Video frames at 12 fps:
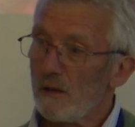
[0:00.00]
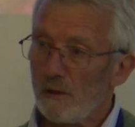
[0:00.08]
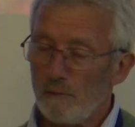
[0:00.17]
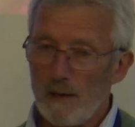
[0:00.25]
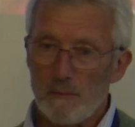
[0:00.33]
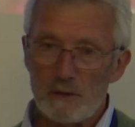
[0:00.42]
the
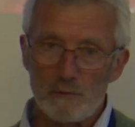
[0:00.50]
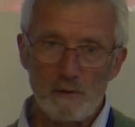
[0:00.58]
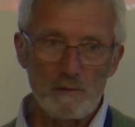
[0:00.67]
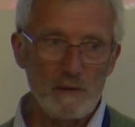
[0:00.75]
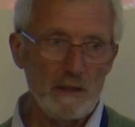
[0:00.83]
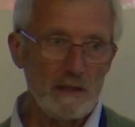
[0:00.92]
rabbits were
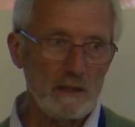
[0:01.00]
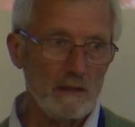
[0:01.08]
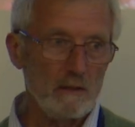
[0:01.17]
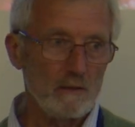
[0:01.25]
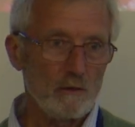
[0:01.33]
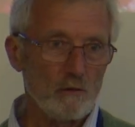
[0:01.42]
feeding
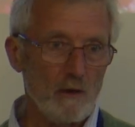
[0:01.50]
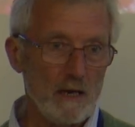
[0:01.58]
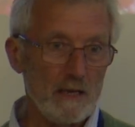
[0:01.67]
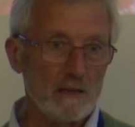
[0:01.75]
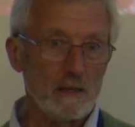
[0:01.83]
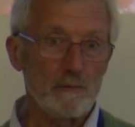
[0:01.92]
in
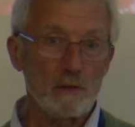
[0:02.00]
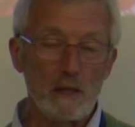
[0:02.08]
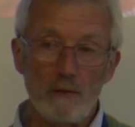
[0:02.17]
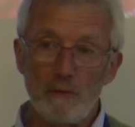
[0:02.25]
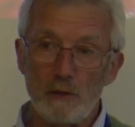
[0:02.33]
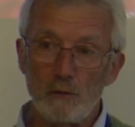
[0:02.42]
grain left
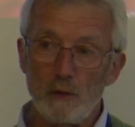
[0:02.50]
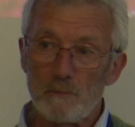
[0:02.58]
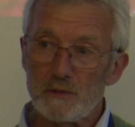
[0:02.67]
over in crop